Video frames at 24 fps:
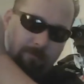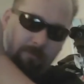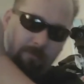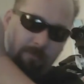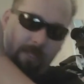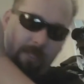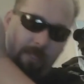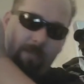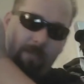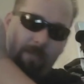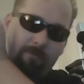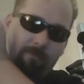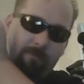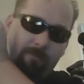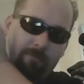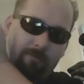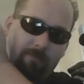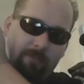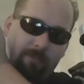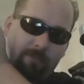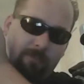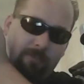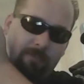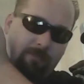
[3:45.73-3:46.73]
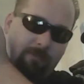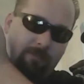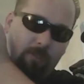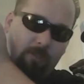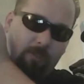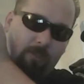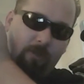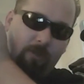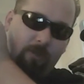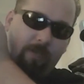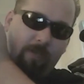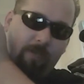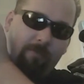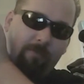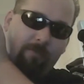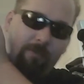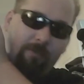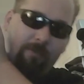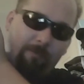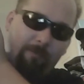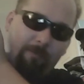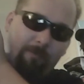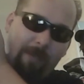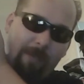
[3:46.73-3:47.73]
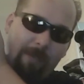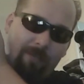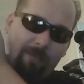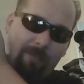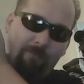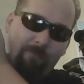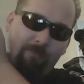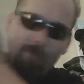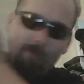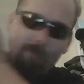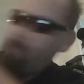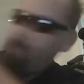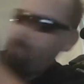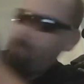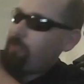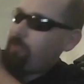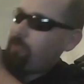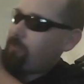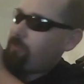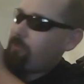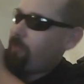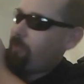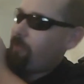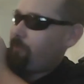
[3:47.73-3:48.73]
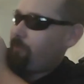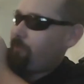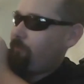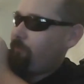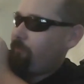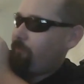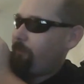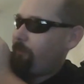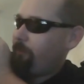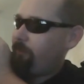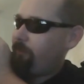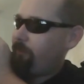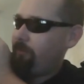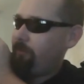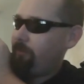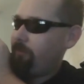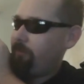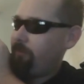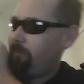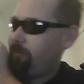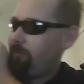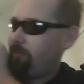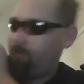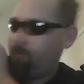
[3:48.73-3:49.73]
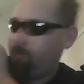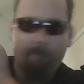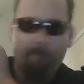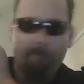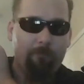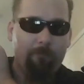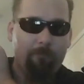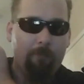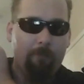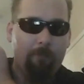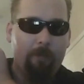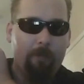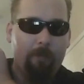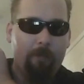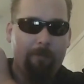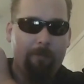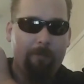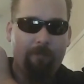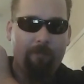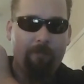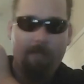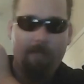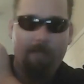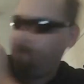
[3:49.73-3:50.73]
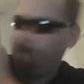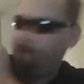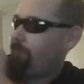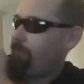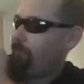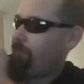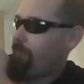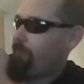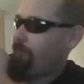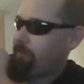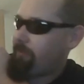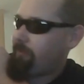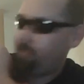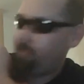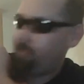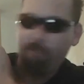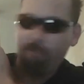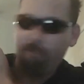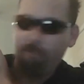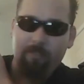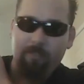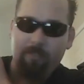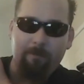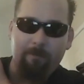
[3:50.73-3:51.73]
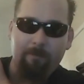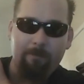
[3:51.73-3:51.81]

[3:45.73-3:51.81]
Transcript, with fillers: Get it? So DeLorean from Back to the Future is a transformer, like Marty McFly vest and everything.